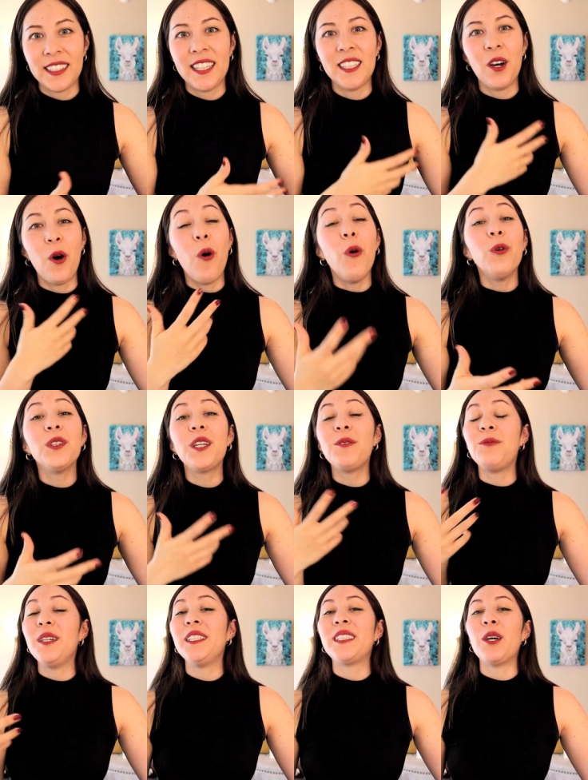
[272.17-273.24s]
And the only
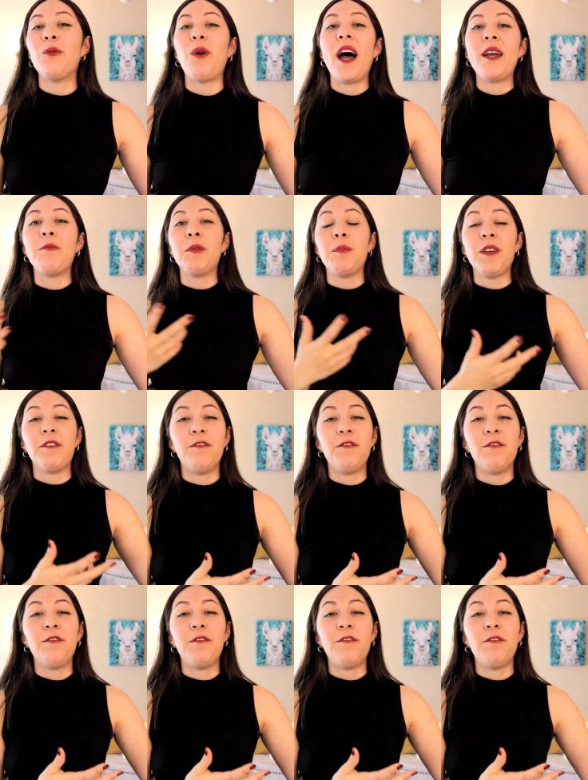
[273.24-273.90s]
reason why it would be